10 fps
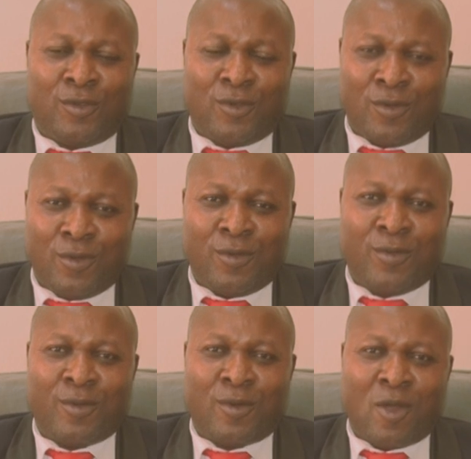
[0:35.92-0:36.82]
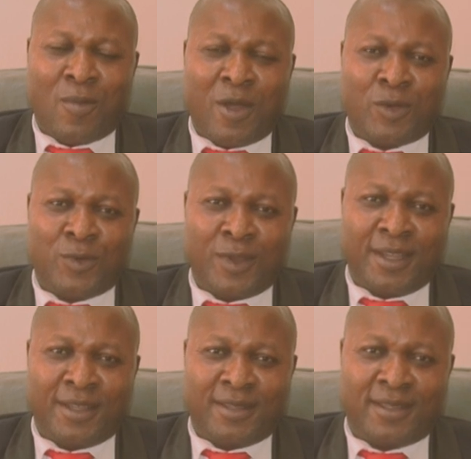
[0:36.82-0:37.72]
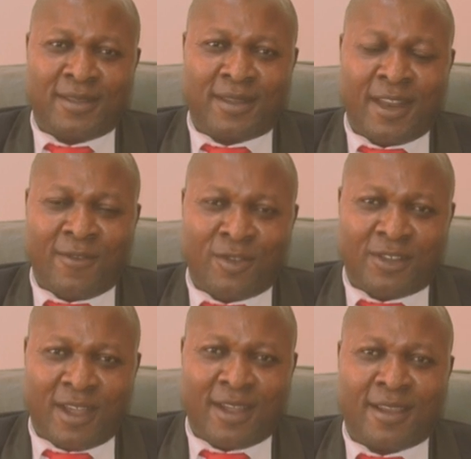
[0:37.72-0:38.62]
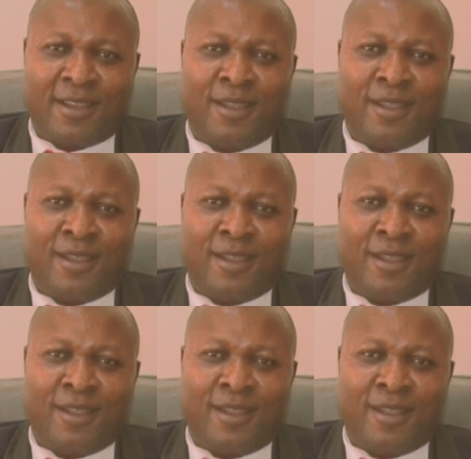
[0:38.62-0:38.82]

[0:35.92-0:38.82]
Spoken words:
to come out with this 11-track